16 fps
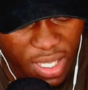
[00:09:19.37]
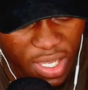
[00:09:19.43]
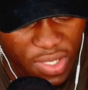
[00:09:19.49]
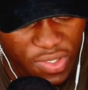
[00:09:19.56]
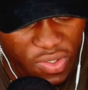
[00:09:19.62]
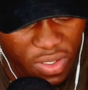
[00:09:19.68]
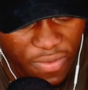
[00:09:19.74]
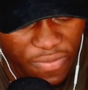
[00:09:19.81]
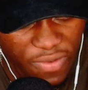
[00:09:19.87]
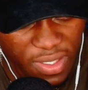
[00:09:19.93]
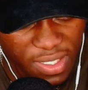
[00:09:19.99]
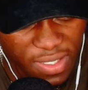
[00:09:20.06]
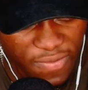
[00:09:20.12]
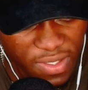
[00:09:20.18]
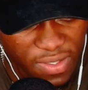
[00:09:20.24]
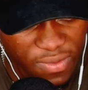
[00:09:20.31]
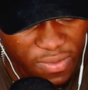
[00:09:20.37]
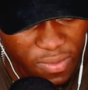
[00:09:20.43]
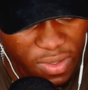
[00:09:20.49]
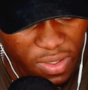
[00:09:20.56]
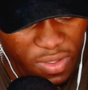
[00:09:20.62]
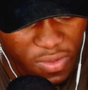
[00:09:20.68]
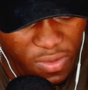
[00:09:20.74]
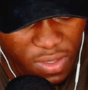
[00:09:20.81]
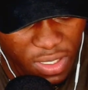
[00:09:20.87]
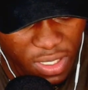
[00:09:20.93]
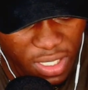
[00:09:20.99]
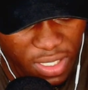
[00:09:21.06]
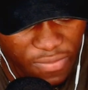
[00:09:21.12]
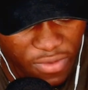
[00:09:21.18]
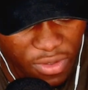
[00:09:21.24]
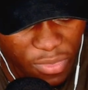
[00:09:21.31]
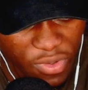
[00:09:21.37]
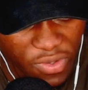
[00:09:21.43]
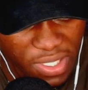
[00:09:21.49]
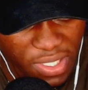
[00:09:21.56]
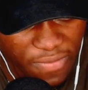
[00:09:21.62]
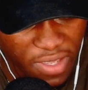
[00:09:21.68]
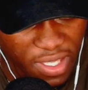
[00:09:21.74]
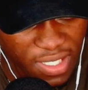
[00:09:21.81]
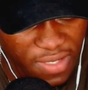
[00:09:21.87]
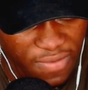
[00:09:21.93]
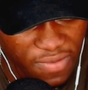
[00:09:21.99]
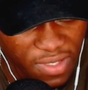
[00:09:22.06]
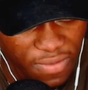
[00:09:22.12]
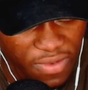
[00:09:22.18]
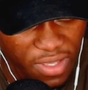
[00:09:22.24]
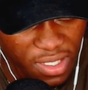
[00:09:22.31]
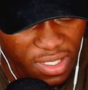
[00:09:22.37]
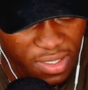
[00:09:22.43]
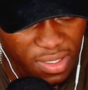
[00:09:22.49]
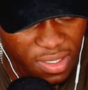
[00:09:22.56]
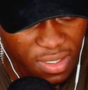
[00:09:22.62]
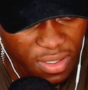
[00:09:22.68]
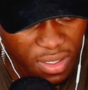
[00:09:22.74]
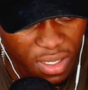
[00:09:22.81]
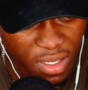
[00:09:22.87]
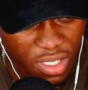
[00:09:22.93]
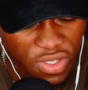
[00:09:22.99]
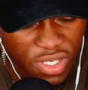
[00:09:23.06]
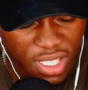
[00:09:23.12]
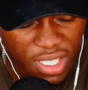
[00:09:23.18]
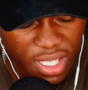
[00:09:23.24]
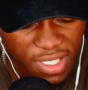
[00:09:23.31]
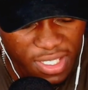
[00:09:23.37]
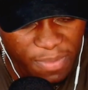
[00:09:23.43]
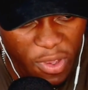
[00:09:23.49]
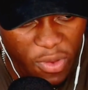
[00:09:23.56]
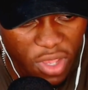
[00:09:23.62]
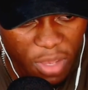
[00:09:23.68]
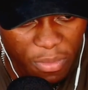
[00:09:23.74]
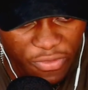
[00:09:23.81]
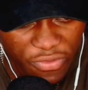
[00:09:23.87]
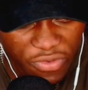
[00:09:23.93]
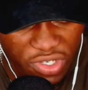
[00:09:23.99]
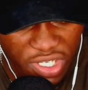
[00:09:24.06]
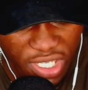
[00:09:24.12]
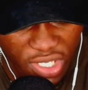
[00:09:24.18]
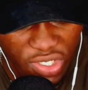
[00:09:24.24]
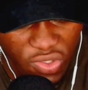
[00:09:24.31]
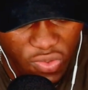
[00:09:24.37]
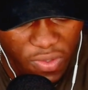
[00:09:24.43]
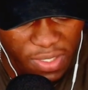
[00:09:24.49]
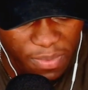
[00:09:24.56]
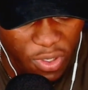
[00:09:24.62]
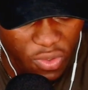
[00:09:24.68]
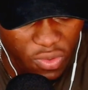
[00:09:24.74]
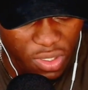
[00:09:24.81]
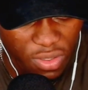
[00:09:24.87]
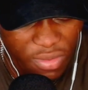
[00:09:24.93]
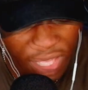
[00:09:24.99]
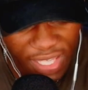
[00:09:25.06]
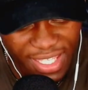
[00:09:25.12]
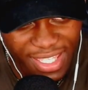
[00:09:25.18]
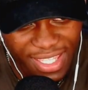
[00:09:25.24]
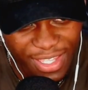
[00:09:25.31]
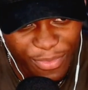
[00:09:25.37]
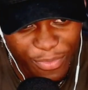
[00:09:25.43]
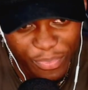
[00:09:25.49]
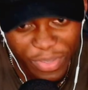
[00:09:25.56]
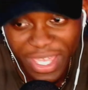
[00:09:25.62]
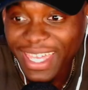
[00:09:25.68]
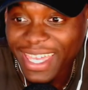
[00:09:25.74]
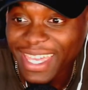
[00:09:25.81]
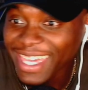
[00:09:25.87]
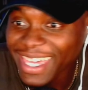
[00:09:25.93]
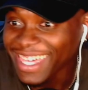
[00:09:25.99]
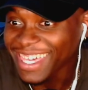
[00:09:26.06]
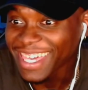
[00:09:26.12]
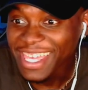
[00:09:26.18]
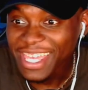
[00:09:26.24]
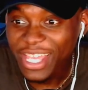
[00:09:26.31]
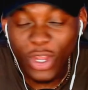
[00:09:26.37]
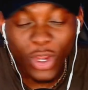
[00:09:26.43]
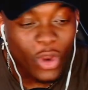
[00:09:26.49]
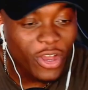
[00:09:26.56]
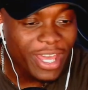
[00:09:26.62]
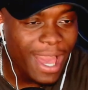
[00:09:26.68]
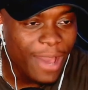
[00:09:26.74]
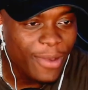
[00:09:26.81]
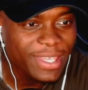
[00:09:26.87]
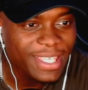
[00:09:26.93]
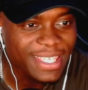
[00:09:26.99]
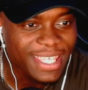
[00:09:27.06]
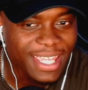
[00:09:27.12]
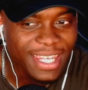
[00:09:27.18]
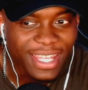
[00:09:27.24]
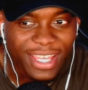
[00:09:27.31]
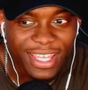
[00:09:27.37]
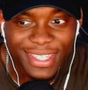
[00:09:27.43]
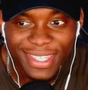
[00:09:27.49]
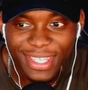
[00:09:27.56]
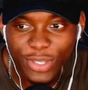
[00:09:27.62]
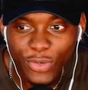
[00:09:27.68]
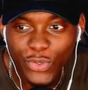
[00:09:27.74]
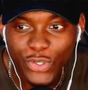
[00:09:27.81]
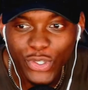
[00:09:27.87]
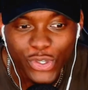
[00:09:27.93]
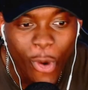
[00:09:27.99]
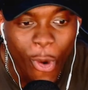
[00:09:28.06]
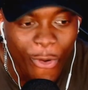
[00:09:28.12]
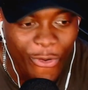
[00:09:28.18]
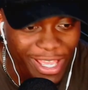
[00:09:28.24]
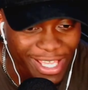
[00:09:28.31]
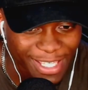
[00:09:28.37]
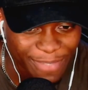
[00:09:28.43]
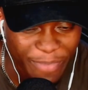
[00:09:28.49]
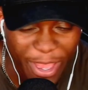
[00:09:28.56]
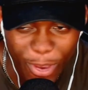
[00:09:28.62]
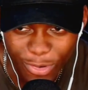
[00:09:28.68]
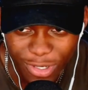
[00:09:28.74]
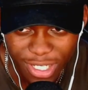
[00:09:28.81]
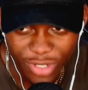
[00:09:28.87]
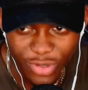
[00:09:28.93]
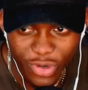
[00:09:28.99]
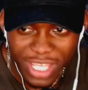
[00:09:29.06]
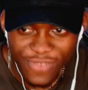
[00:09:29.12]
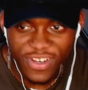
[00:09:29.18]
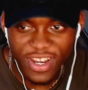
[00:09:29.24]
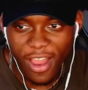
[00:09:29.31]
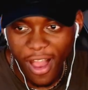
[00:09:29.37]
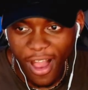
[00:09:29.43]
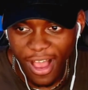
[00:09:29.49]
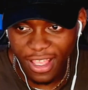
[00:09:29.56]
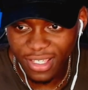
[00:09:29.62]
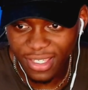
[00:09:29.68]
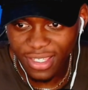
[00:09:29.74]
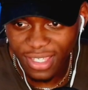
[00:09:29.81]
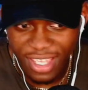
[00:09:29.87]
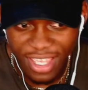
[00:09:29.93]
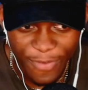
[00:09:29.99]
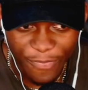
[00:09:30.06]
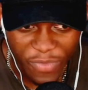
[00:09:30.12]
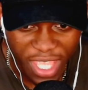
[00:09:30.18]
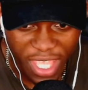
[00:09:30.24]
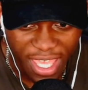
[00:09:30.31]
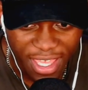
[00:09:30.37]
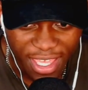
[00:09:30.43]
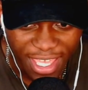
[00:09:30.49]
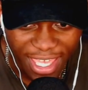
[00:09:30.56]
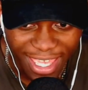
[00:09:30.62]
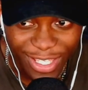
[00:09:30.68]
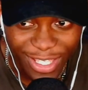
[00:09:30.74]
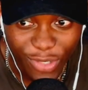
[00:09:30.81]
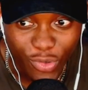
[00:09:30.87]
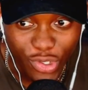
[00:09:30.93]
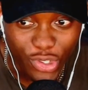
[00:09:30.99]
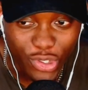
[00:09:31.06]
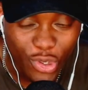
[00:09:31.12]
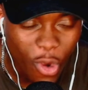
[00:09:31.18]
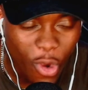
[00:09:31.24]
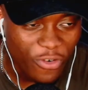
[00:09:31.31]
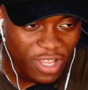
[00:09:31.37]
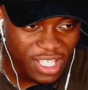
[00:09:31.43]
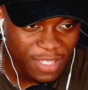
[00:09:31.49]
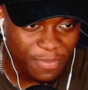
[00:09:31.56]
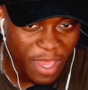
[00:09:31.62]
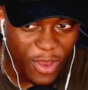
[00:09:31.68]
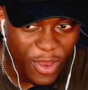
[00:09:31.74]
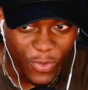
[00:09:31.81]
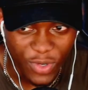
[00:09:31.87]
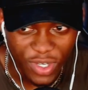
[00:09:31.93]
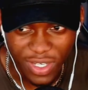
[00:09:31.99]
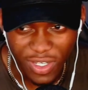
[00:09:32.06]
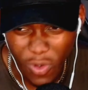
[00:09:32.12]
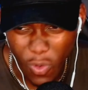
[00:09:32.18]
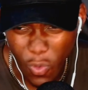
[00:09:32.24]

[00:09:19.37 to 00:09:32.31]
A strong offensive is frequently the most effective defense. You need to expel her before she gets you expelled. Peak! Clock how he said, until you're expelled. Not even us. Until you're expelled.